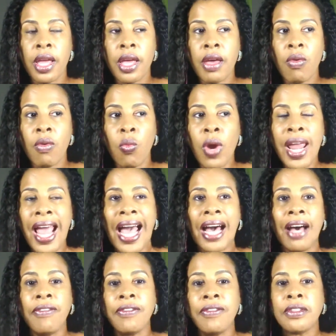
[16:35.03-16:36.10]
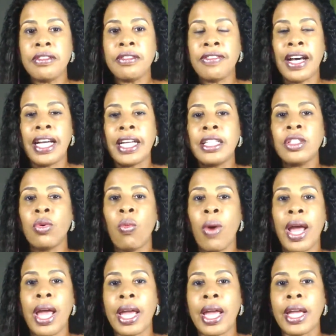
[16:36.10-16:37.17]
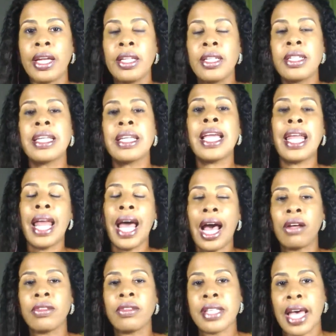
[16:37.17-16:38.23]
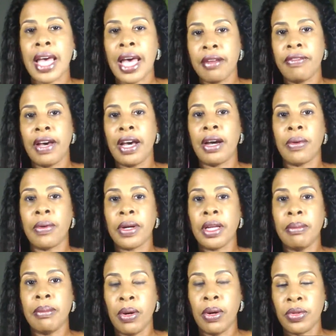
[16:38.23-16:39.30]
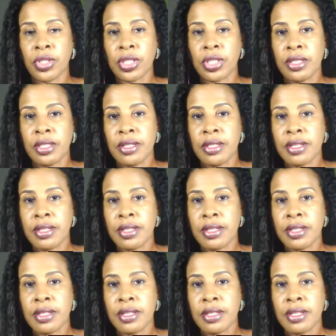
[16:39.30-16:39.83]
we have to find a way to get outside of our emotions.